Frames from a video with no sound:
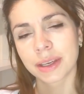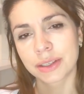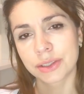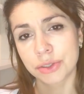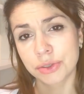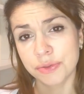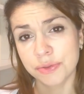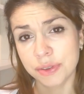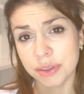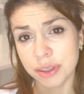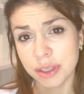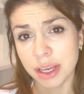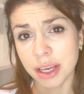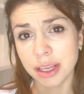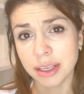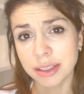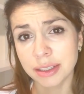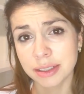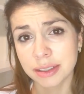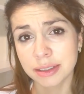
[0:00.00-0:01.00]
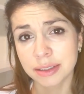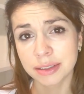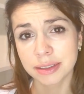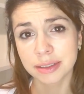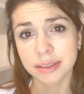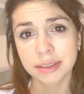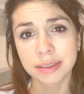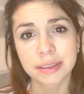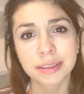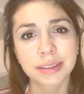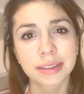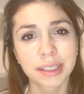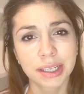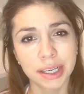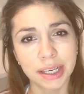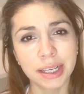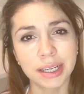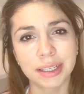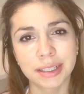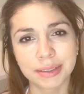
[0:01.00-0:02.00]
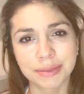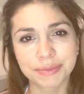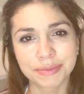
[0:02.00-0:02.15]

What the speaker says: Do you feel that? Good.